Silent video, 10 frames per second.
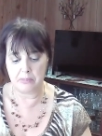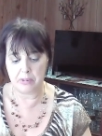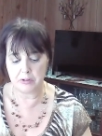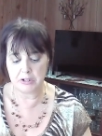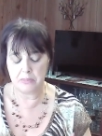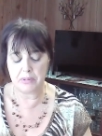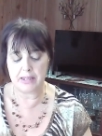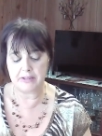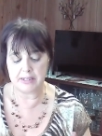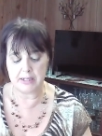possibly
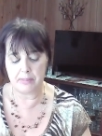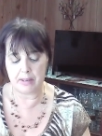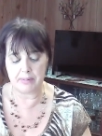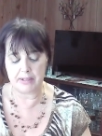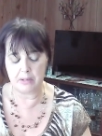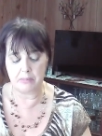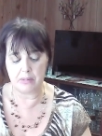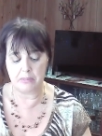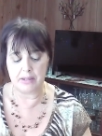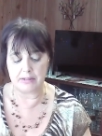a step up in
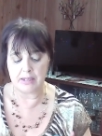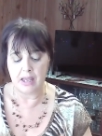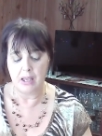commitment,